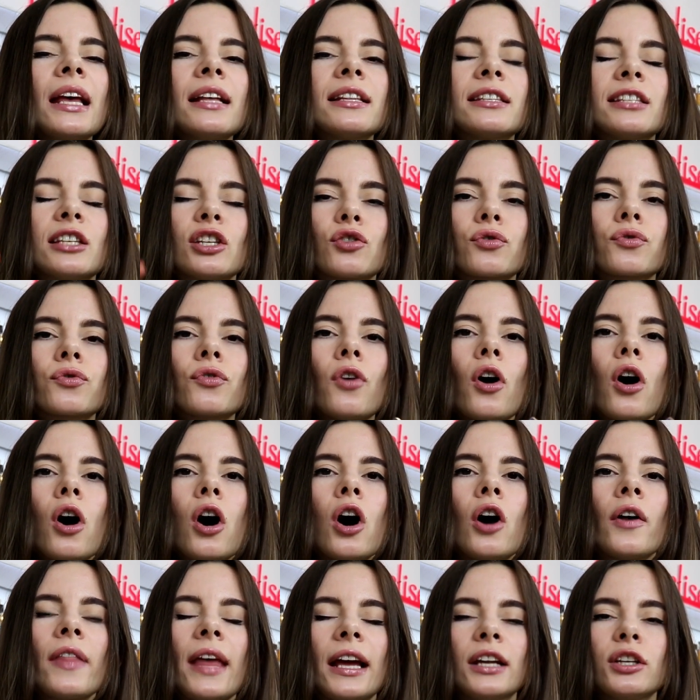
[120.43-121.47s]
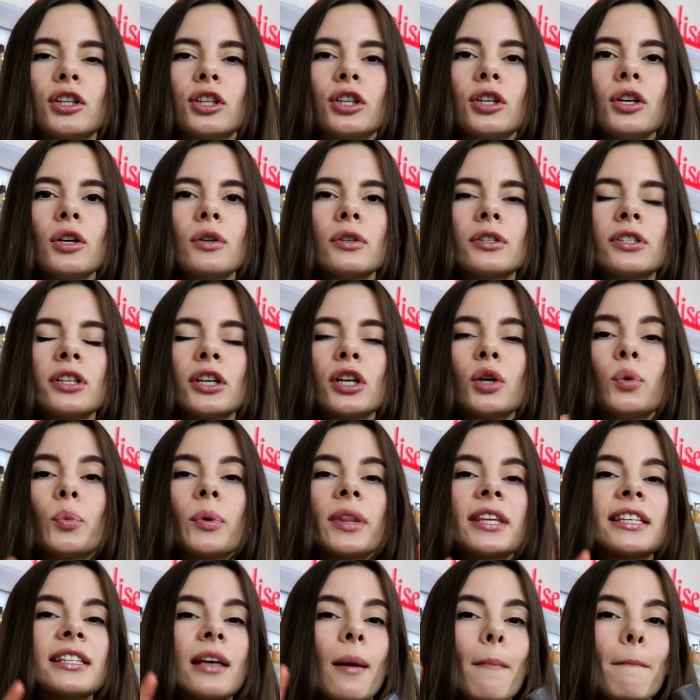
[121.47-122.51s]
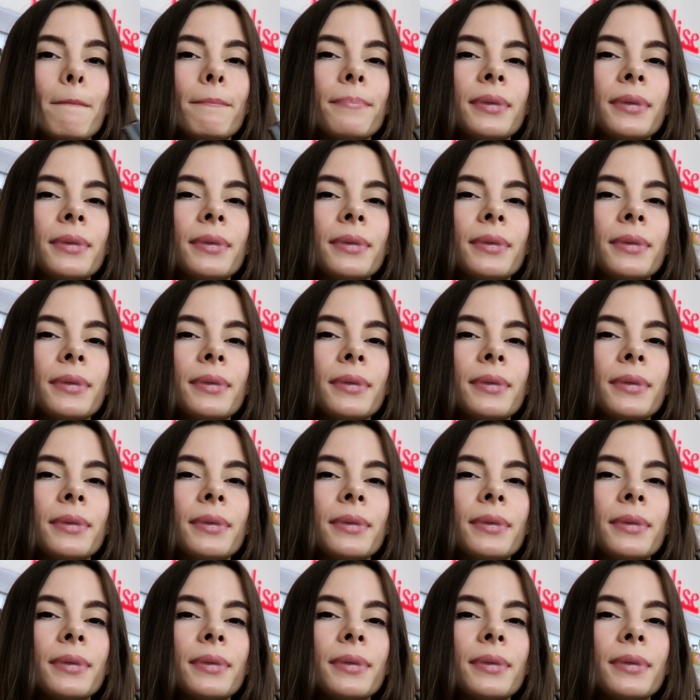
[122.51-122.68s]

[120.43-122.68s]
citron and yuzu with some